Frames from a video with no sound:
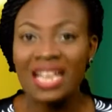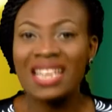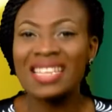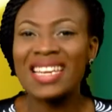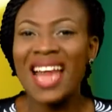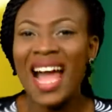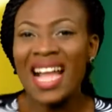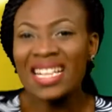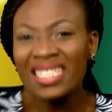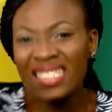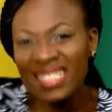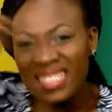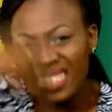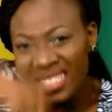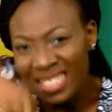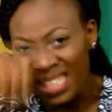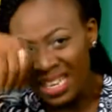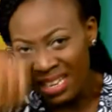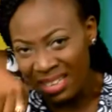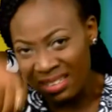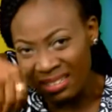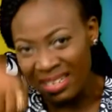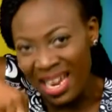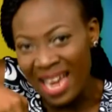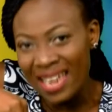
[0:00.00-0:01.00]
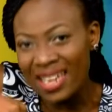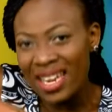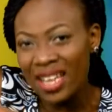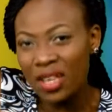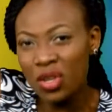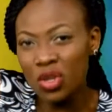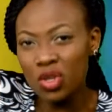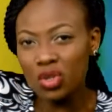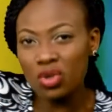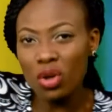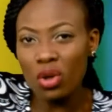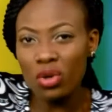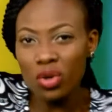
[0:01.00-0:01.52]
That thing that they
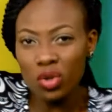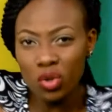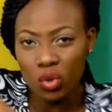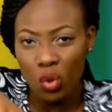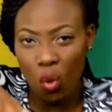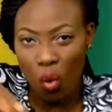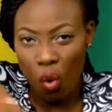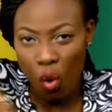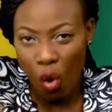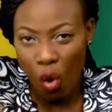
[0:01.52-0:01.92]
used to hold